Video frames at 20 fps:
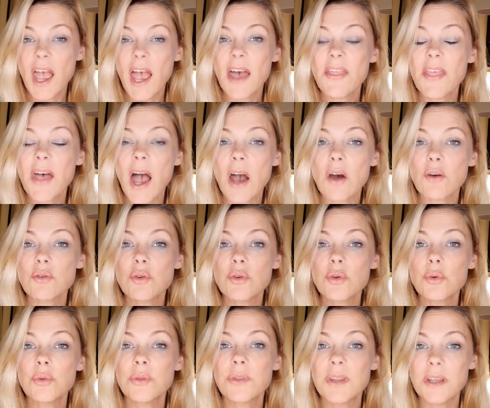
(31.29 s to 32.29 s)
and how do
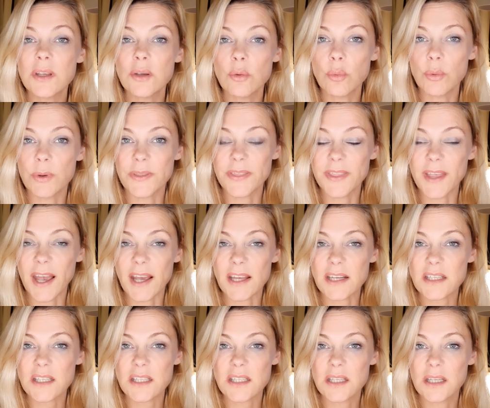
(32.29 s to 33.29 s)
you deal with
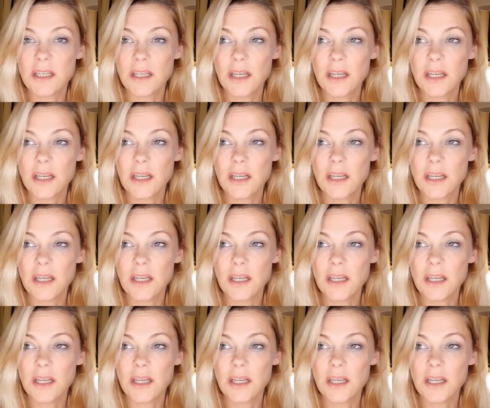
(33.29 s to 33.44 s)
that?